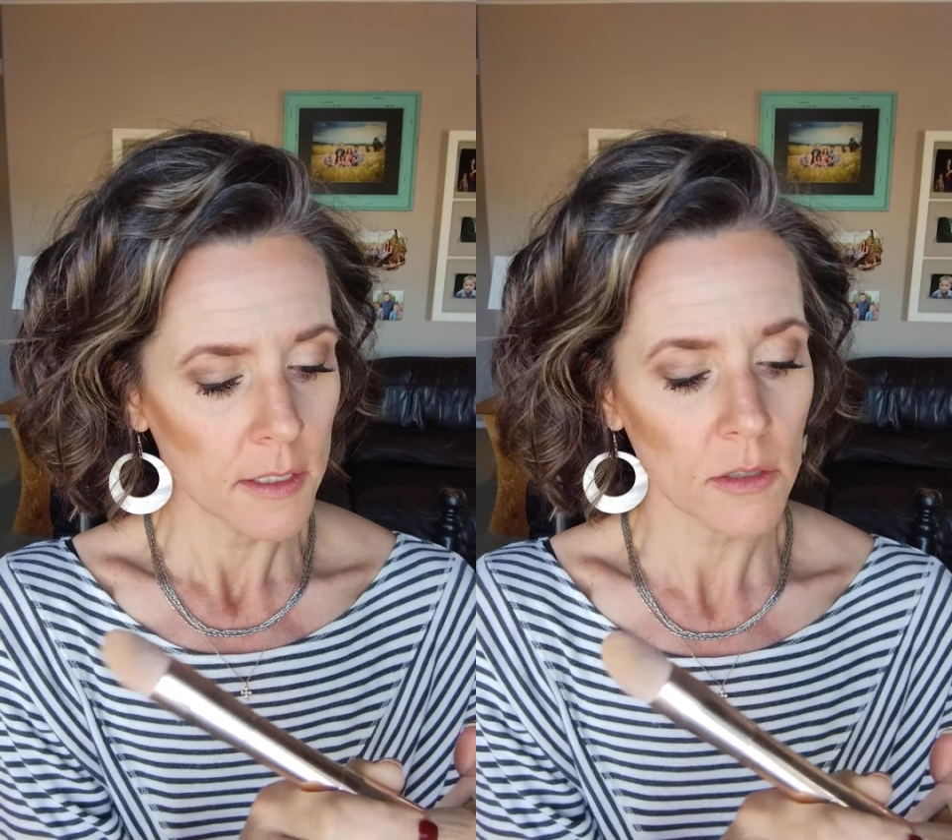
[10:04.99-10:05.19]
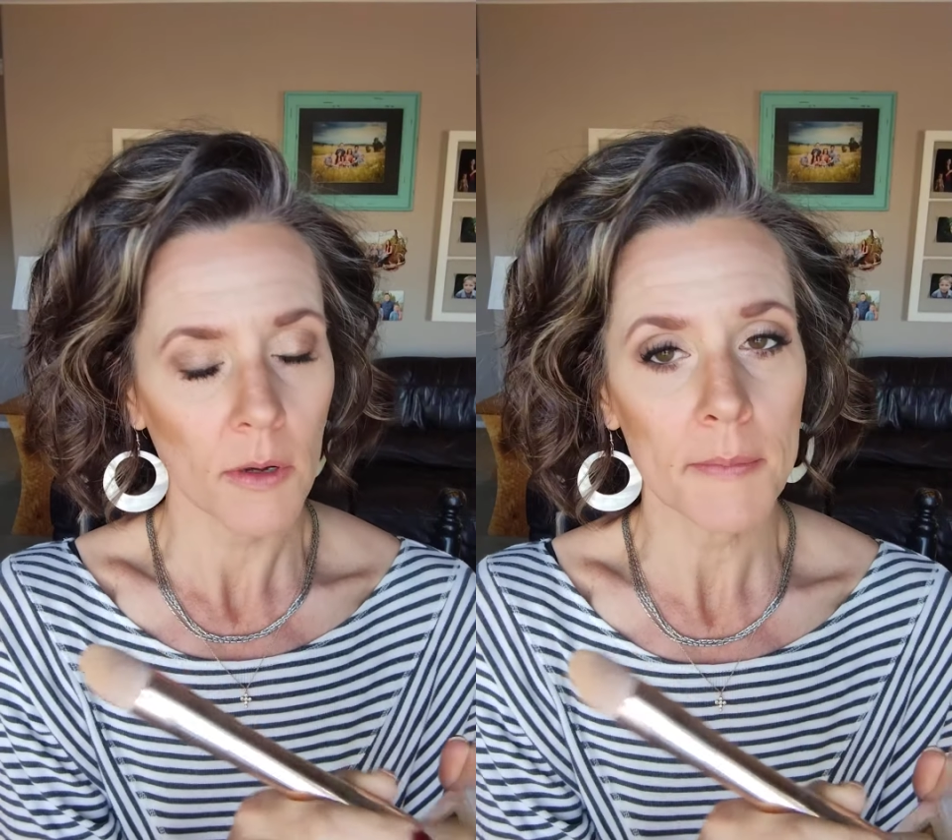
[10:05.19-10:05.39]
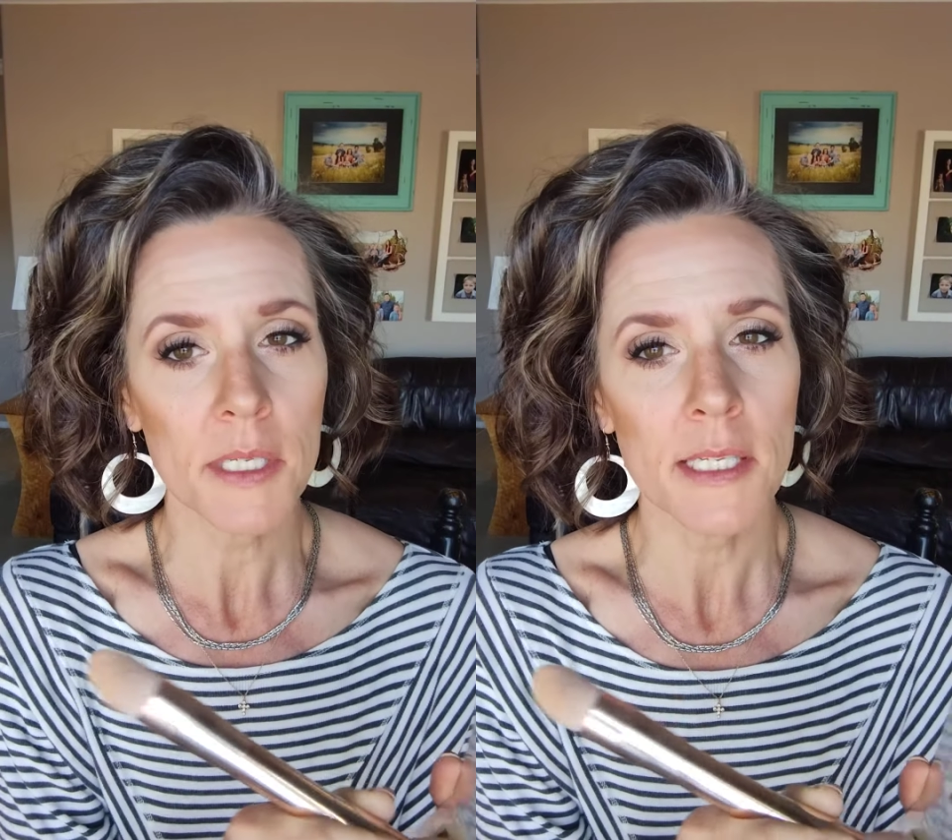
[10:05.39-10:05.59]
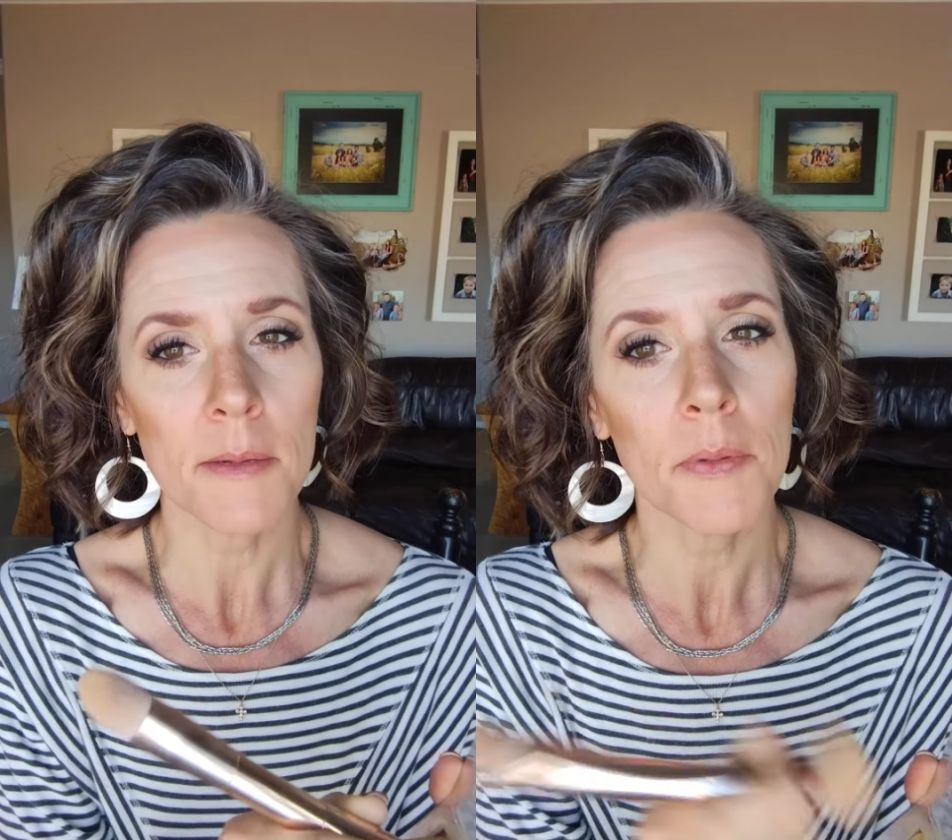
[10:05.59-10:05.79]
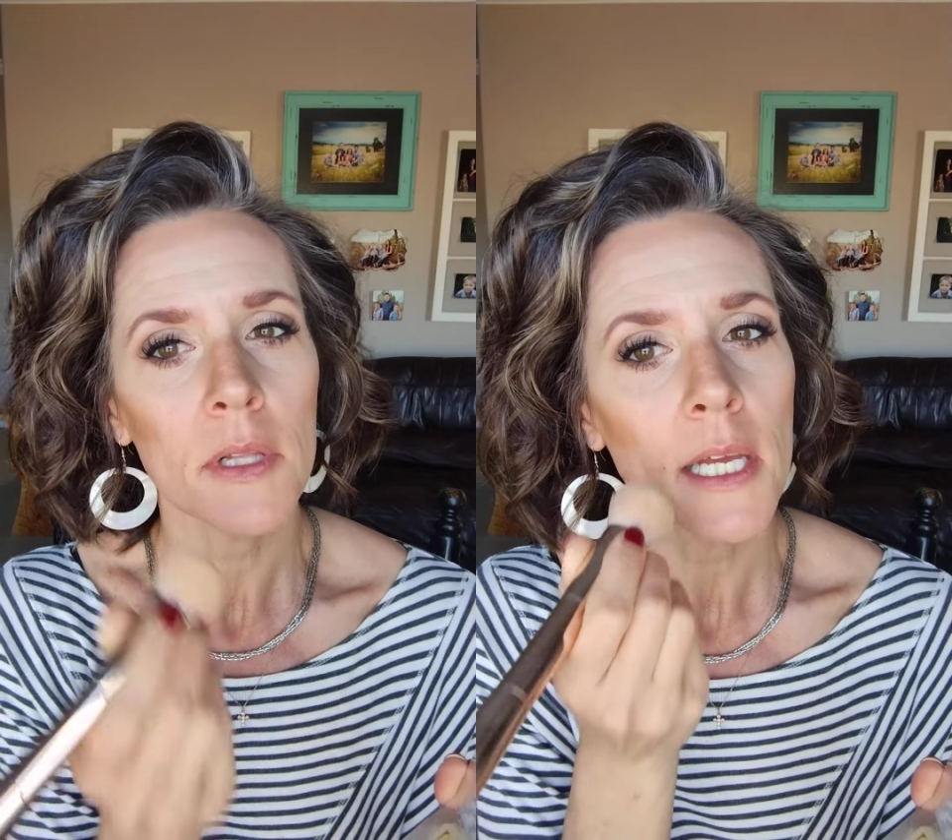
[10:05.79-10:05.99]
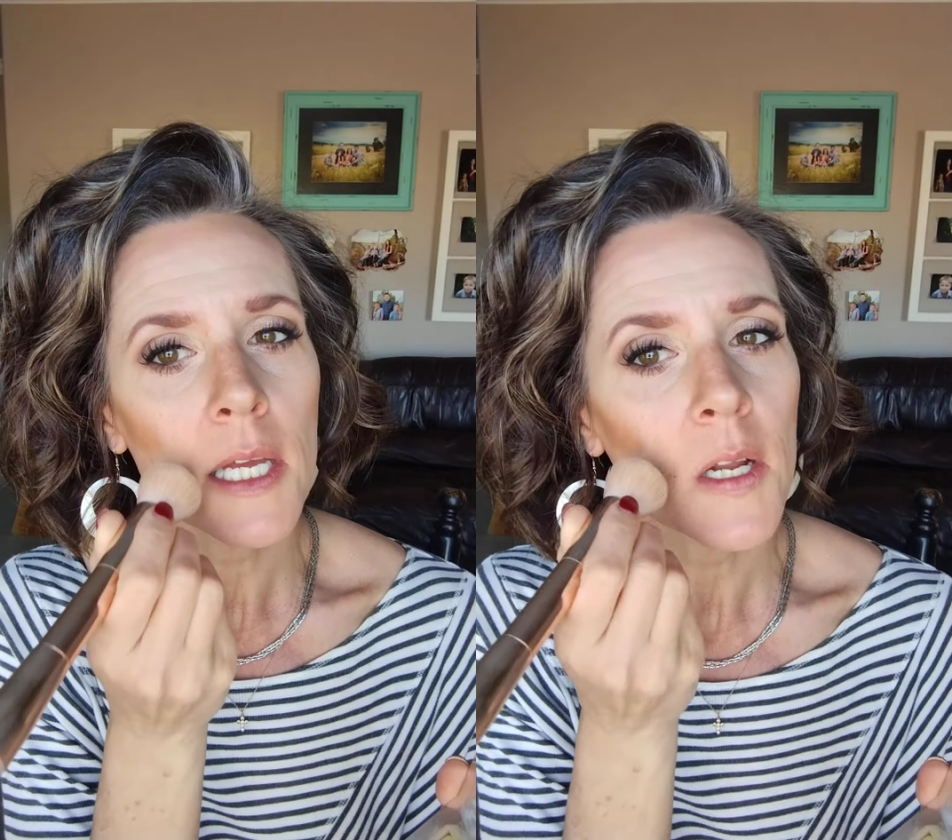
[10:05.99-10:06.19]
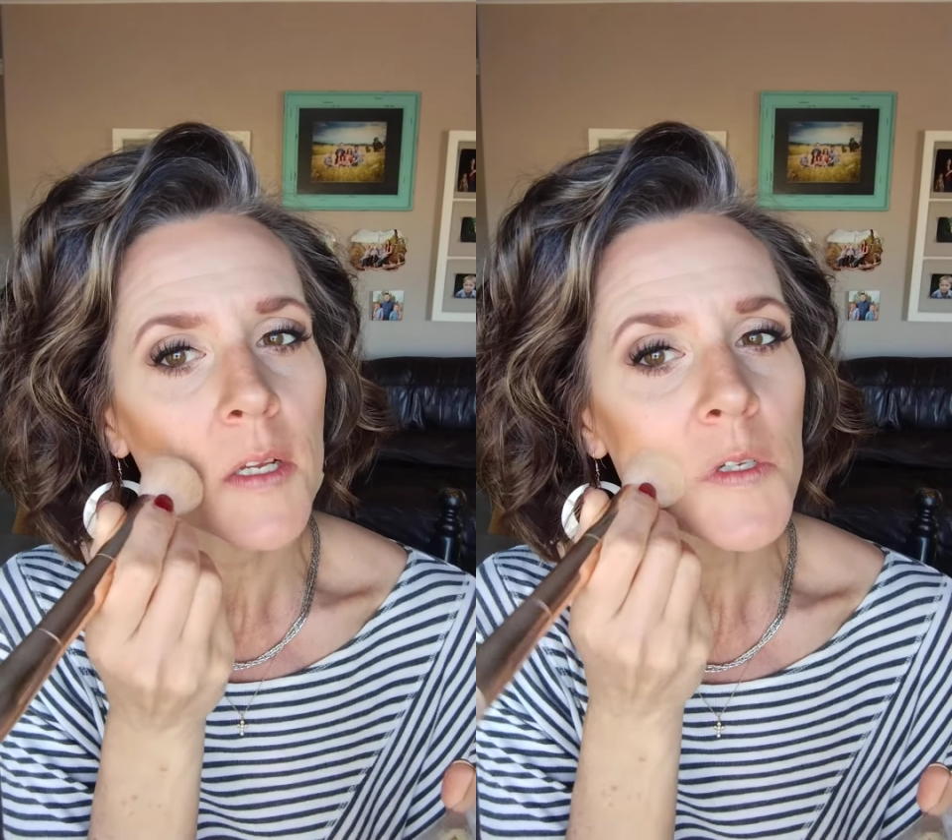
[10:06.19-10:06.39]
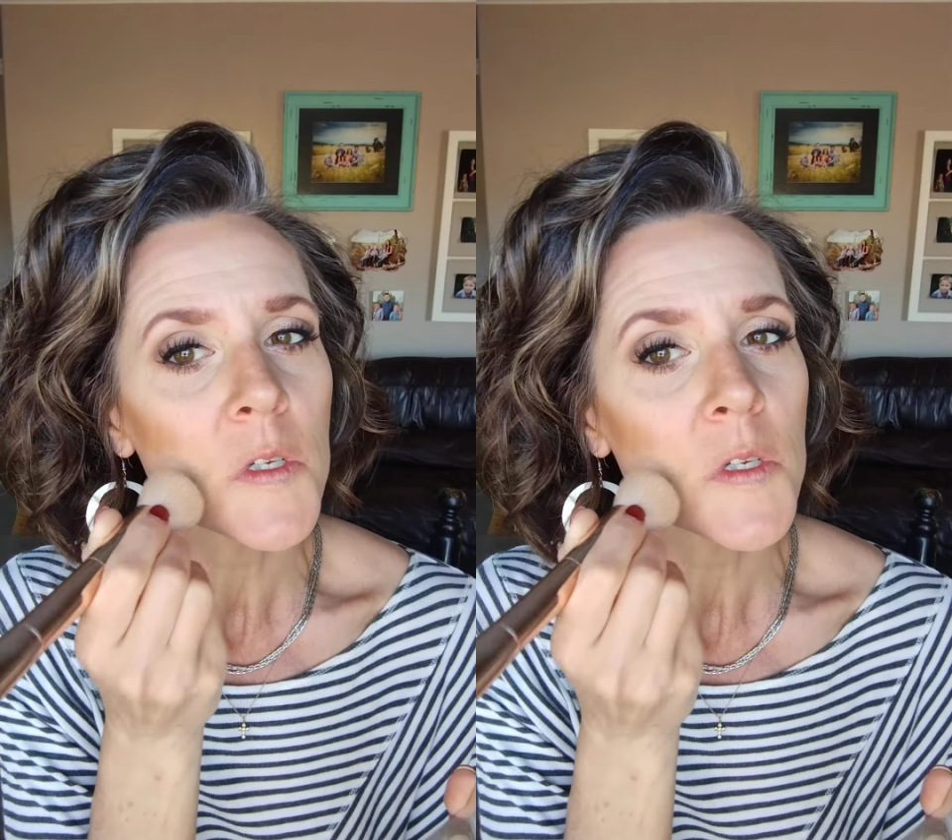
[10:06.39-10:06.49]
so I'm stippling, and I